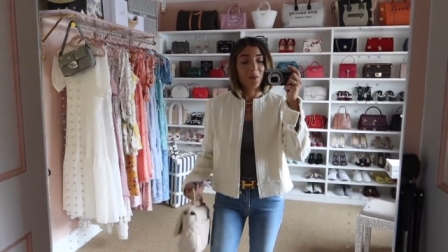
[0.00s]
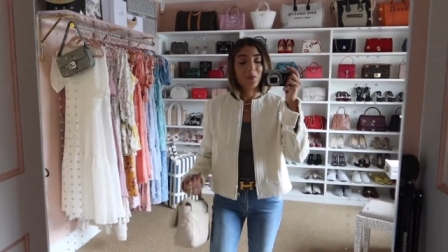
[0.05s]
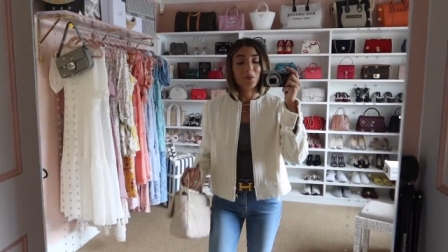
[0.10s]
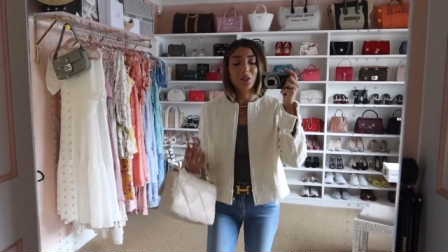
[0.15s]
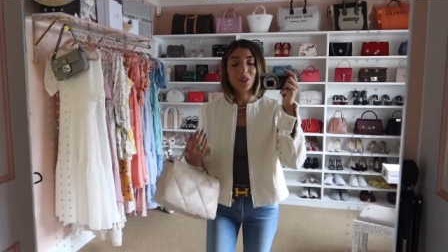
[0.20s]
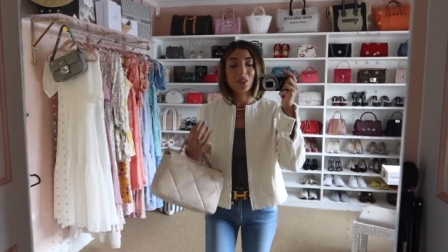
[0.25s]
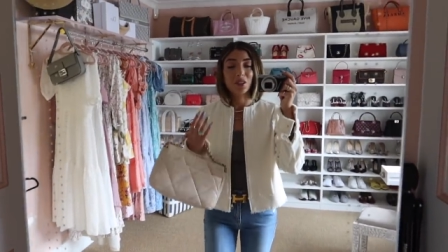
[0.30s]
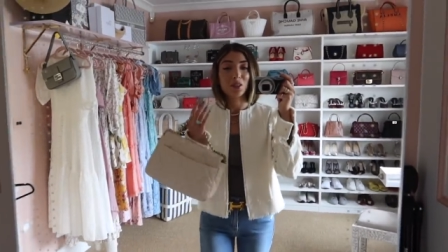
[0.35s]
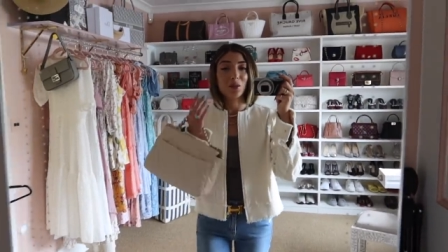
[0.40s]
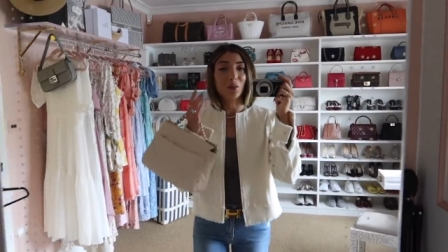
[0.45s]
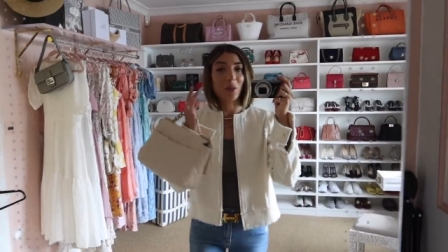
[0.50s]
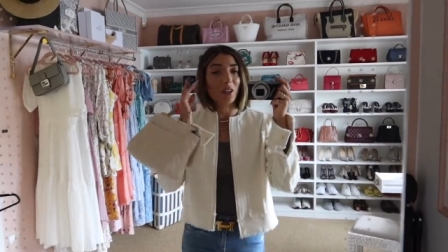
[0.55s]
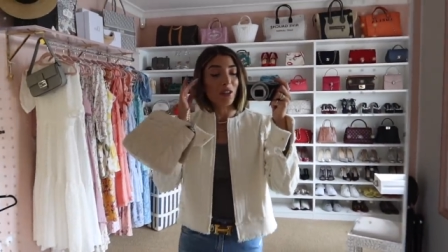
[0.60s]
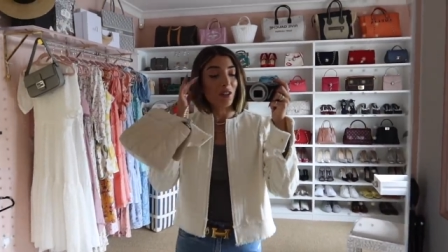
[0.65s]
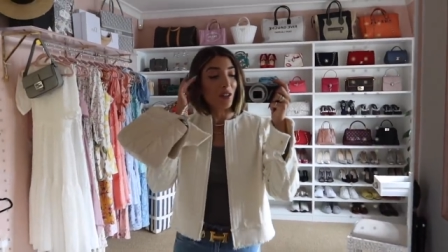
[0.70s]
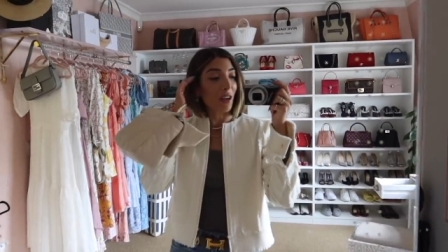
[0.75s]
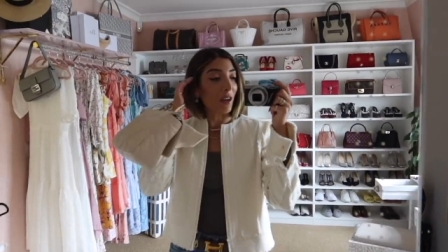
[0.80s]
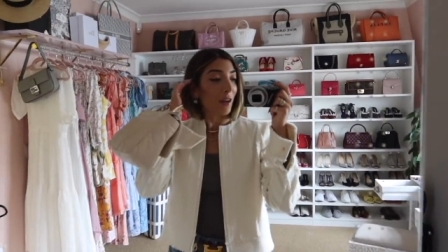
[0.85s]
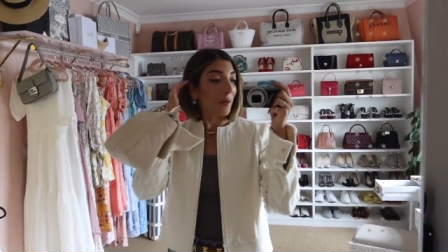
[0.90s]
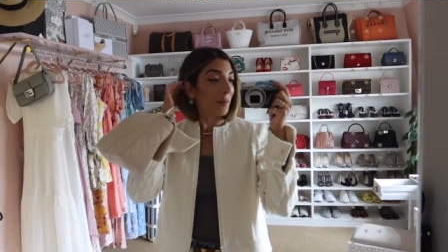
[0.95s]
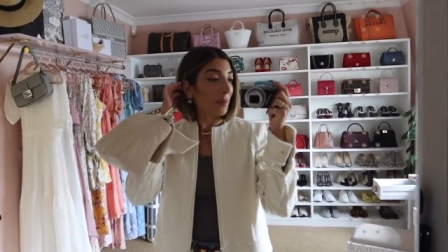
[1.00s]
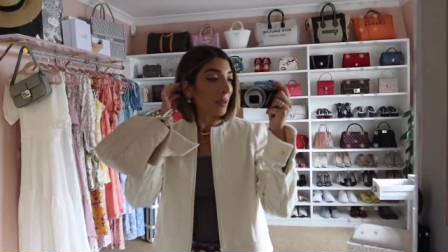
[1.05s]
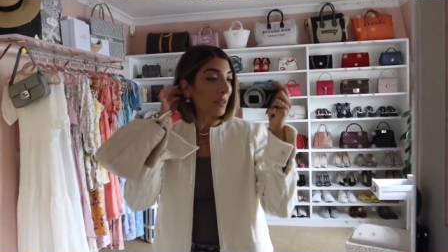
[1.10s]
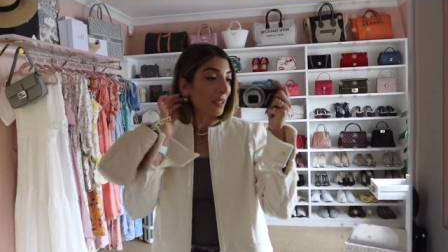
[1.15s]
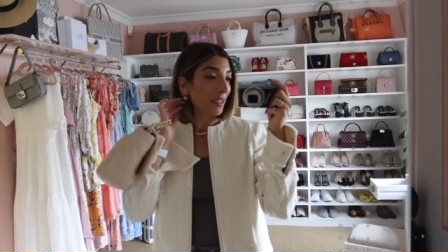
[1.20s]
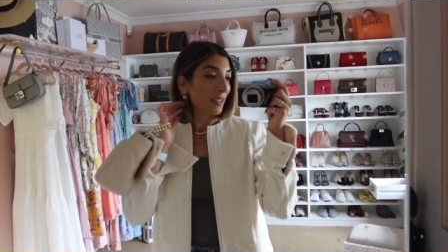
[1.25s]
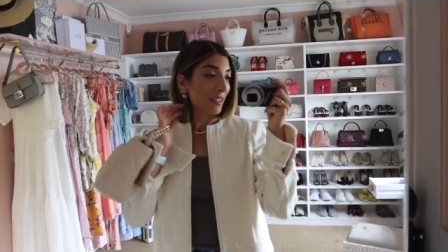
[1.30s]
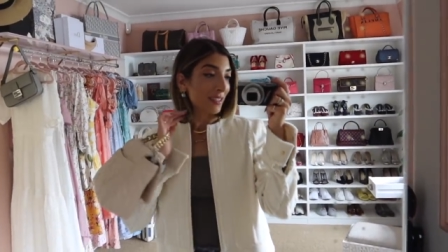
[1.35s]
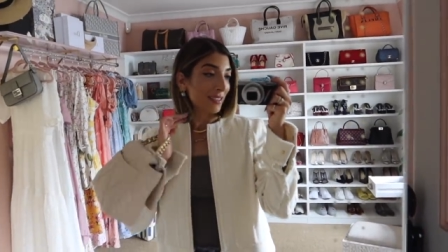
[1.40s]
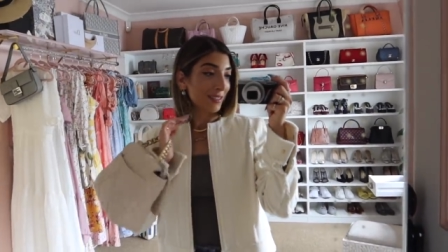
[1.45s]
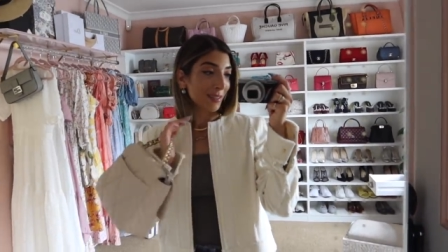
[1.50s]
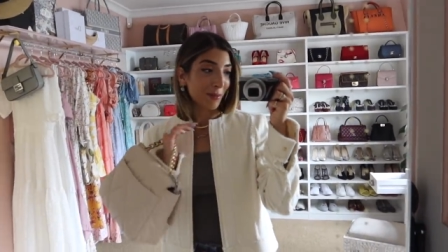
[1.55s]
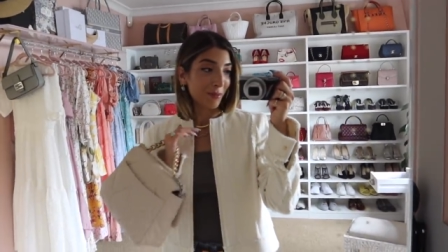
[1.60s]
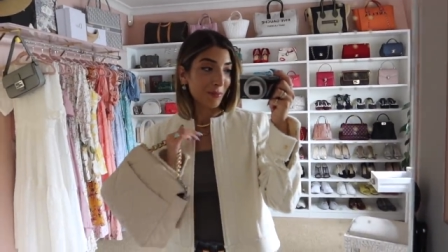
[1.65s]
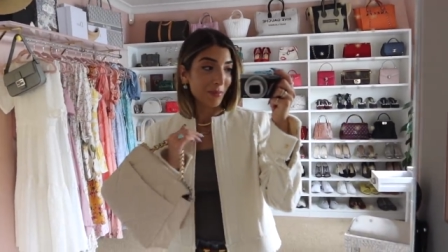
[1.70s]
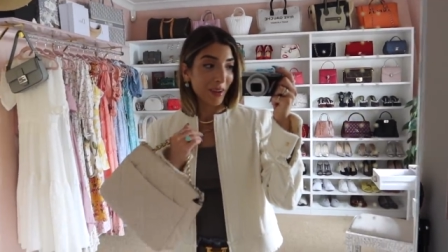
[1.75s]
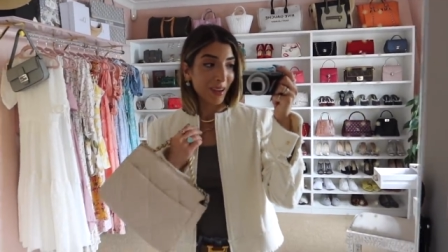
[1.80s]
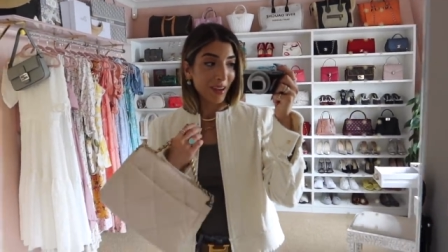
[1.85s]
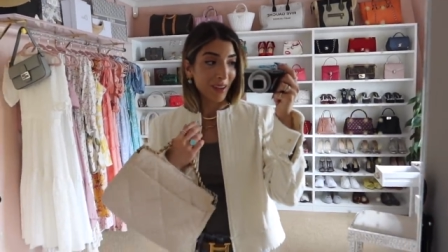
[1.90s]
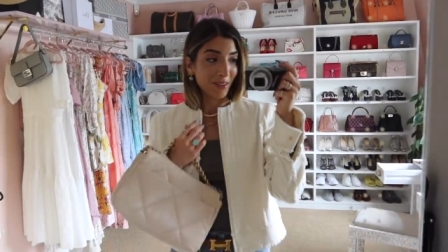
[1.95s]
I'm going to switch up some
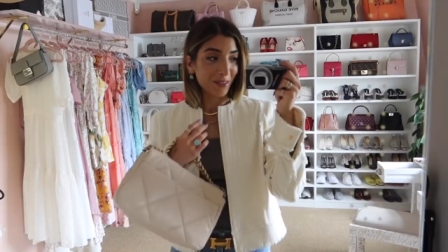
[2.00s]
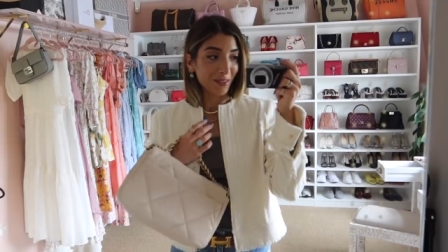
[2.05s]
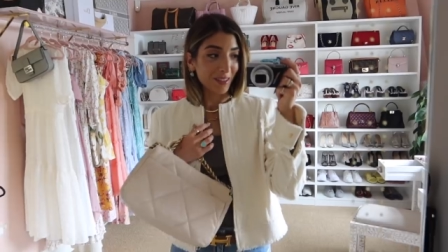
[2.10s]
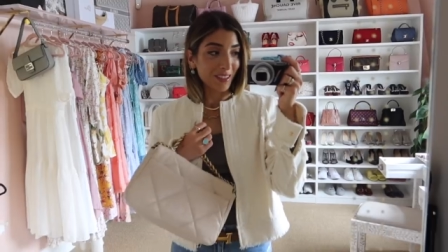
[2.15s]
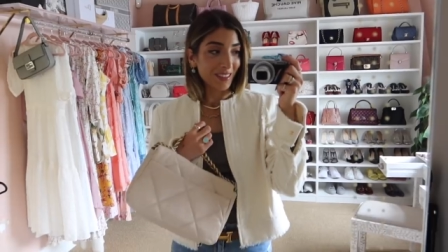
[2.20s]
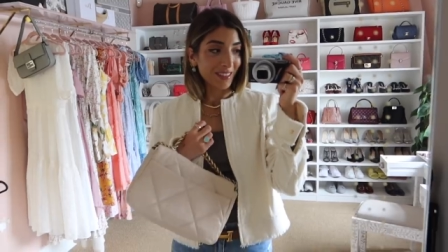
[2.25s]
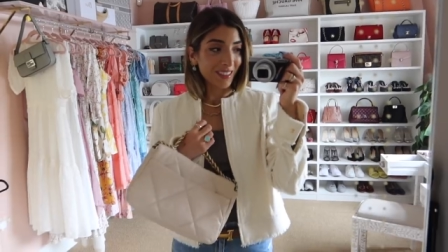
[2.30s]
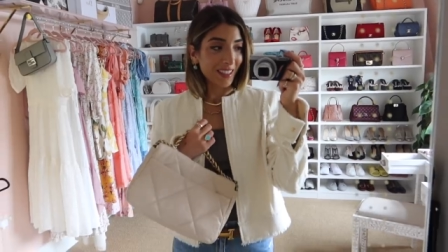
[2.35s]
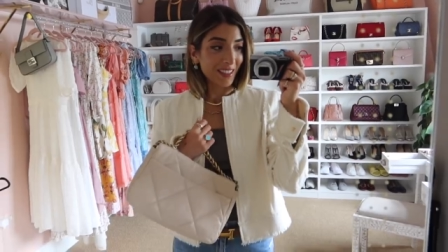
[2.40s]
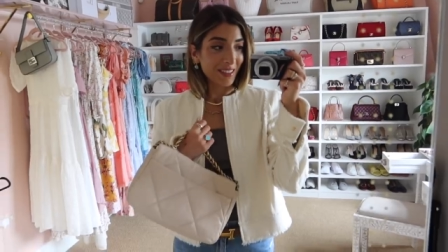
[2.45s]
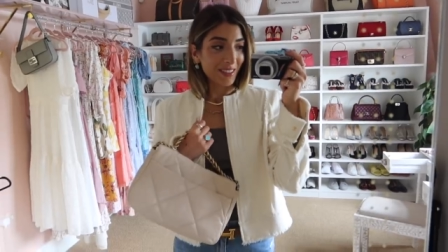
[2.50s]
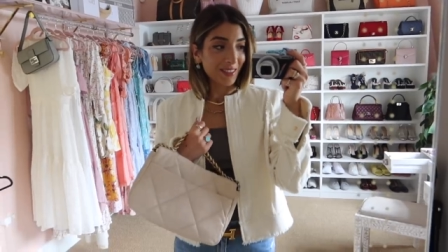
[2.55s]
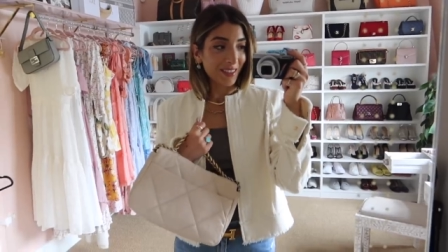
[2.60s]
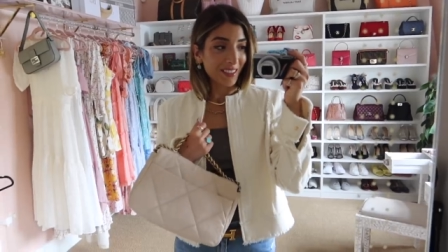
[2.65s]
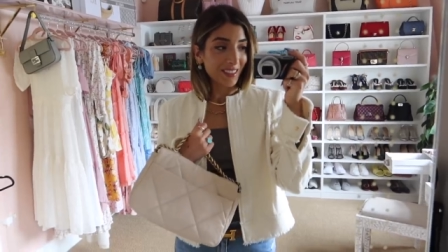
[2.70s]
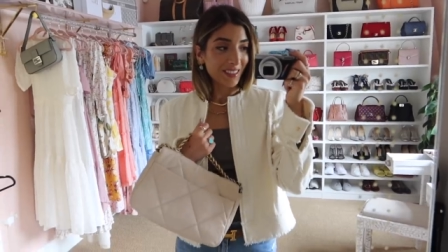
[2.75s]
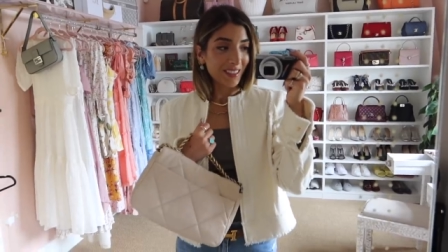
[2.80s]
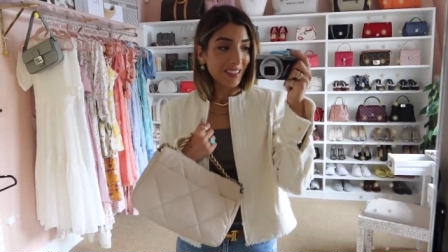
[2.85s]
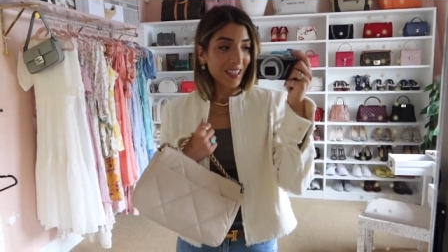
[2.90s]
of my other accessories.